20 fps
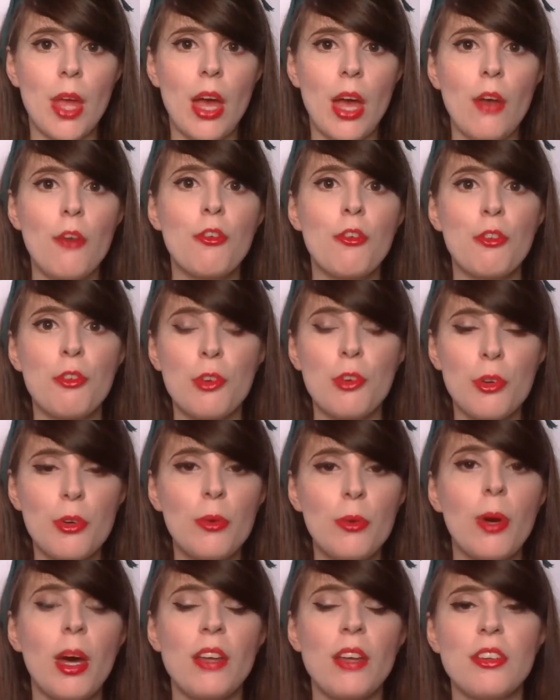
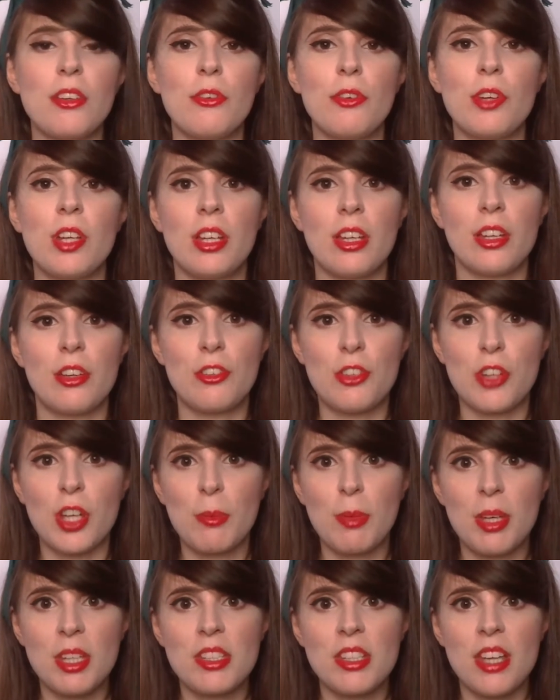Overall, I did really enjoy
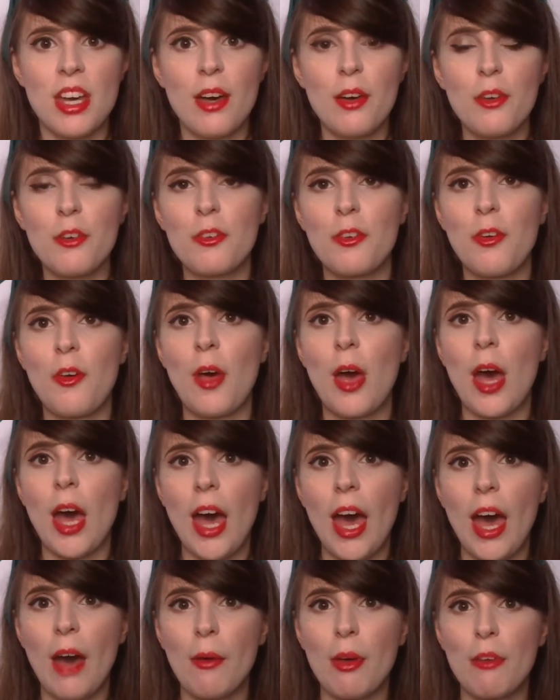myself.
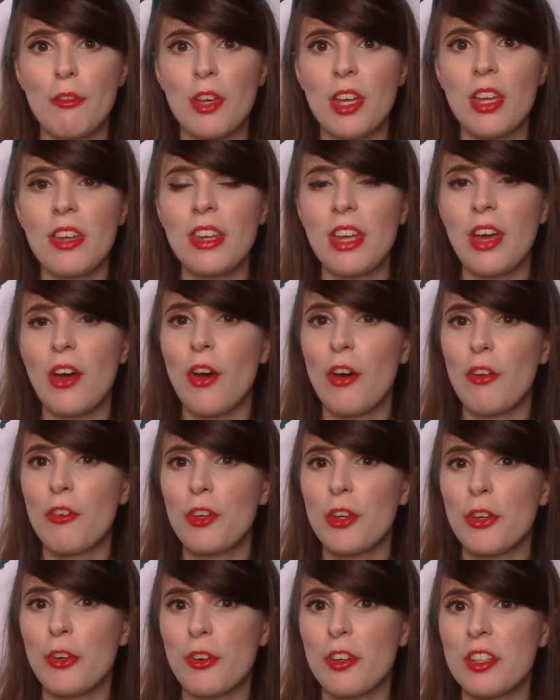However, there are a
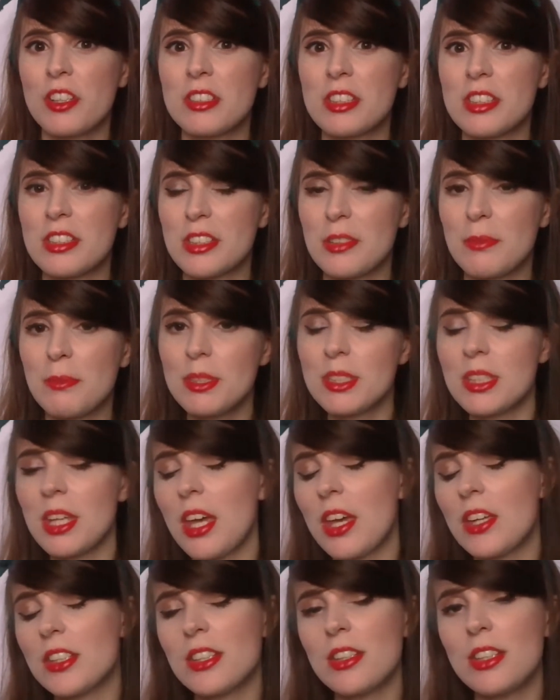few criticisms.
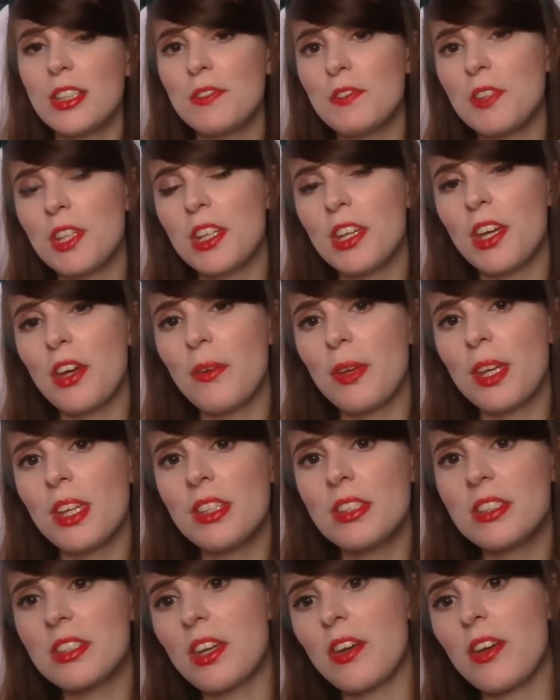So this video
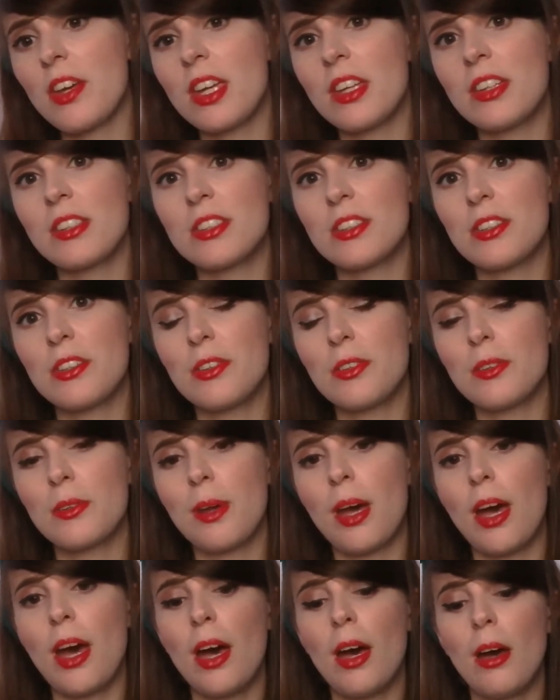is going to
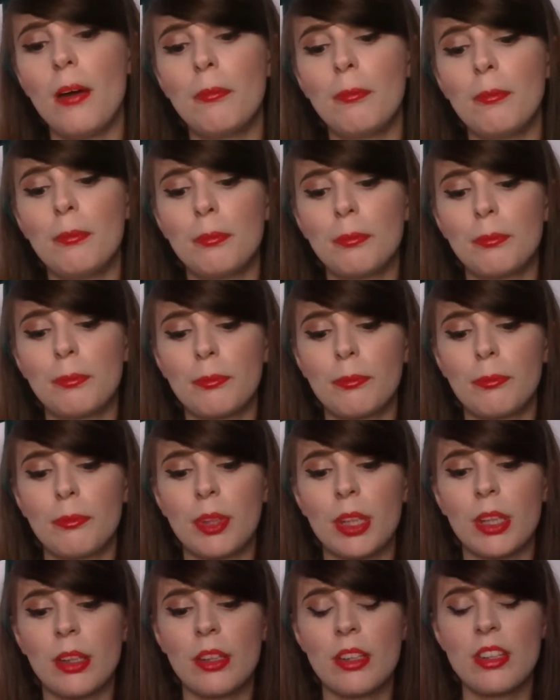
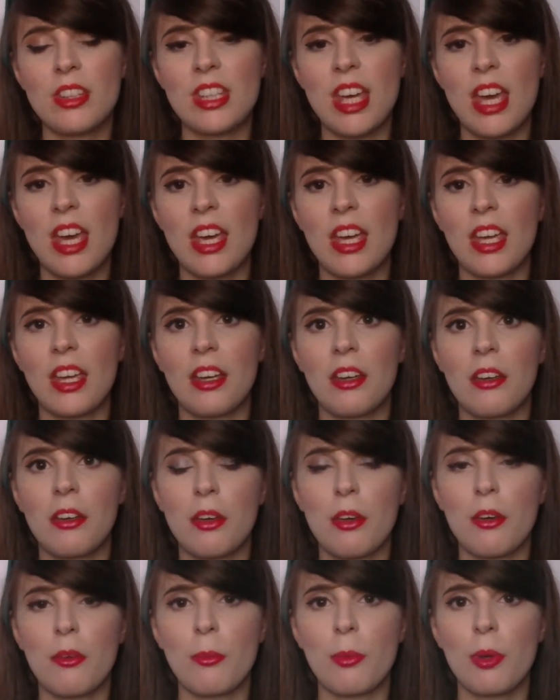contain
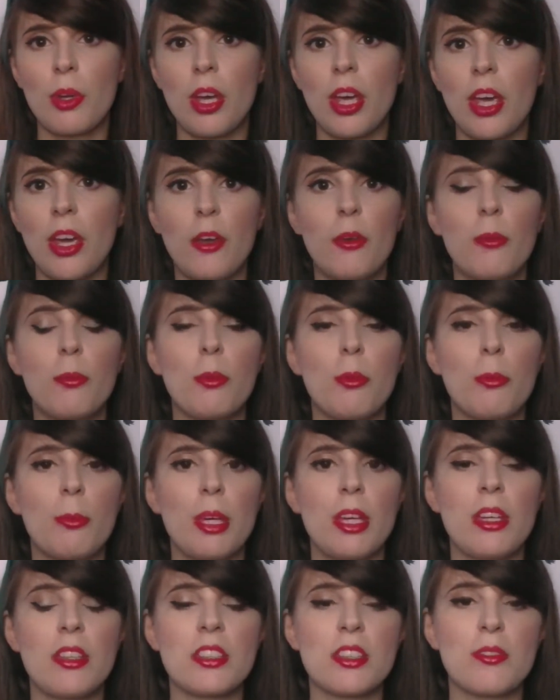what I hope will
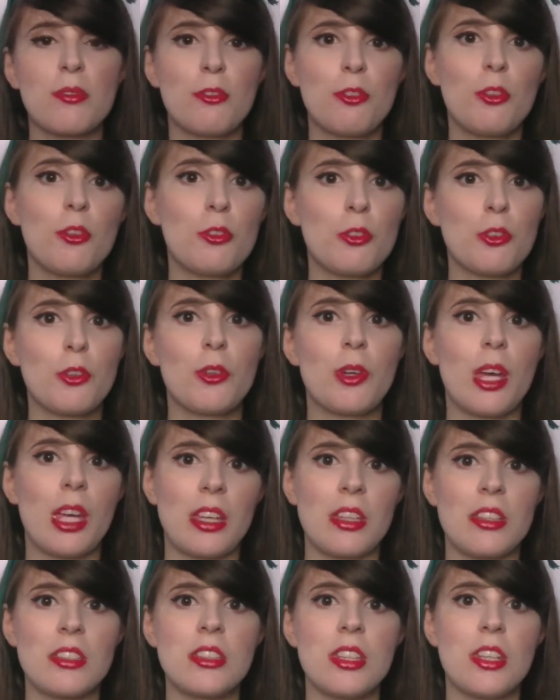be some thoughtful and
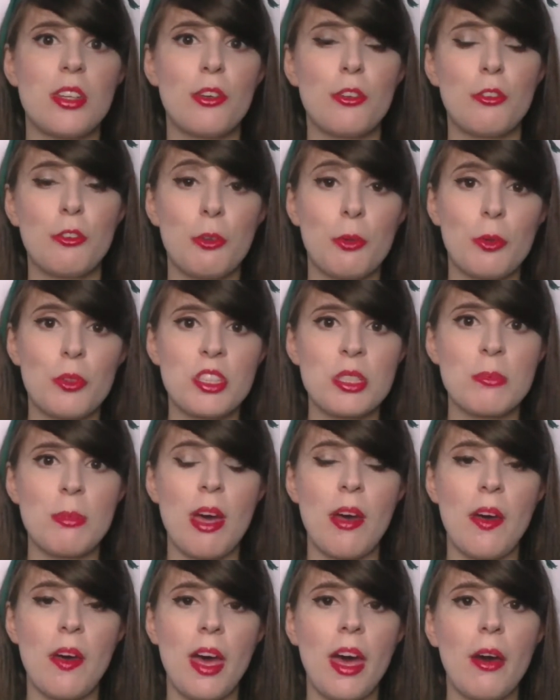considered thoughts
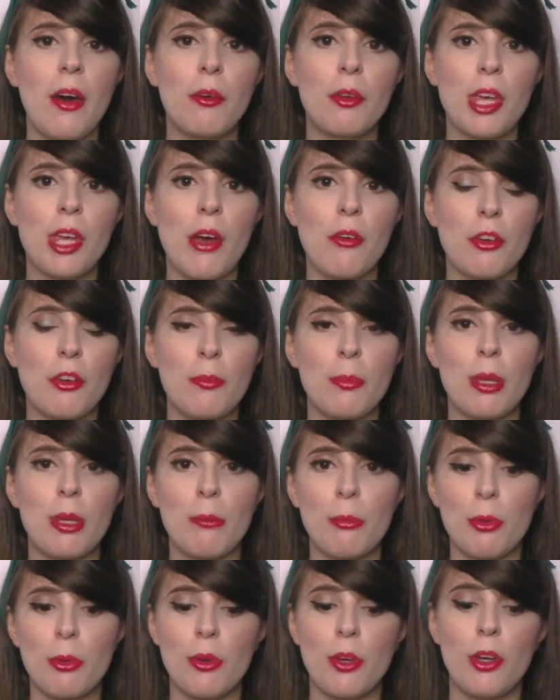about how YALC could be
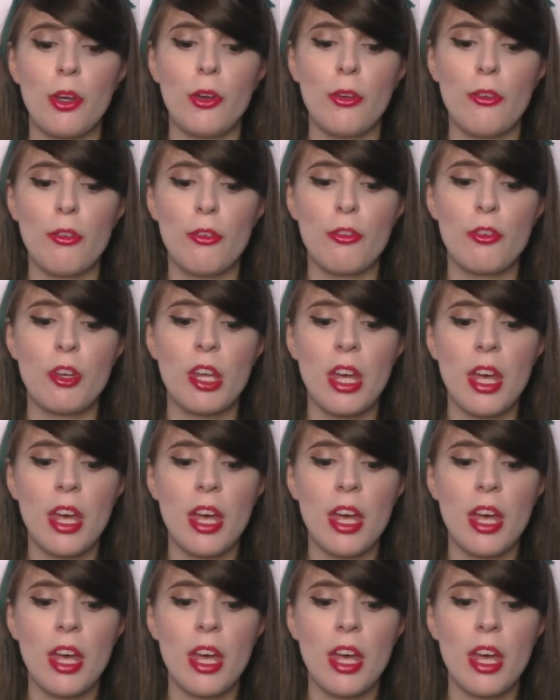improved.